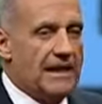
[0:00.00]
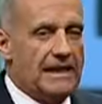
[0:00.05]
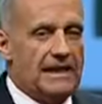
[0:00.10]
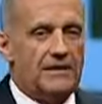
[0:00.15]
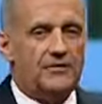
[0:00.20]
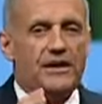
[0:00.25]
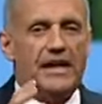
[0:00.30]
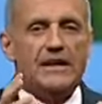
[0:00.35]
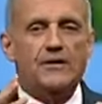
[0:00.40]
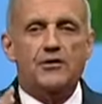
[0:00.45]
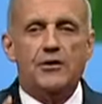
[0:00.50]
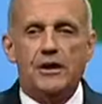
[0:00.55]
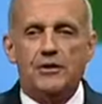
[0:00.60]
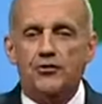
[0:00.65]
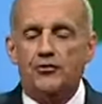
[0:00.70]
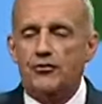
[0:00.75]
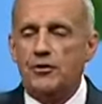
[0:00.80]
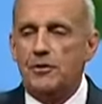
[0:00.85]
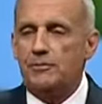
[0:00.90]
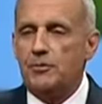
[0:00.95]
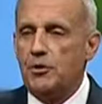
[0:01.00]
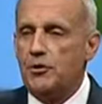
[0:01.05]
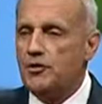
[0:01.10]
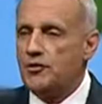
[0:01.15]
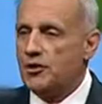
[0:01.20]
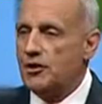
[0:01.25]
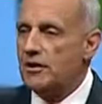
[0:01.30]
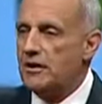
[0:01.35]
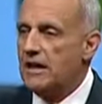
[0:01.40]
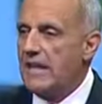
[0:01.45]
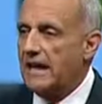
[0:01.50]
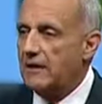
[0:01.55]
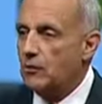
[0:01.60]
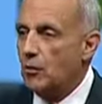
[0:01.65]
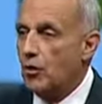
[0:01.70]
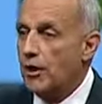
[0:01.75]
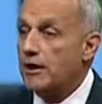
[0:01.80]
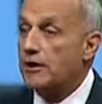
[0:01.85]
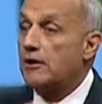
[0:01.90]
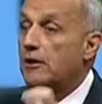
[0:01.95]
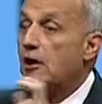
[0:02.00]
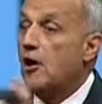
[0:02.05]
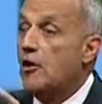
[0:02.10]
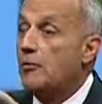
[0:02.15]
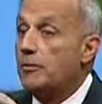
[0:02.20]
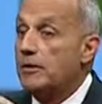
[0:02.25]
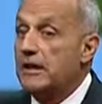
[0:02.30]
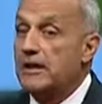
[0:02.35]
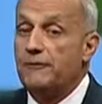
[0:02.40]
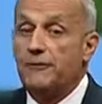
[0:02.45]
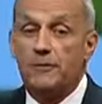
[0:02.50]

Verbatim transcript: It is a distribution network globally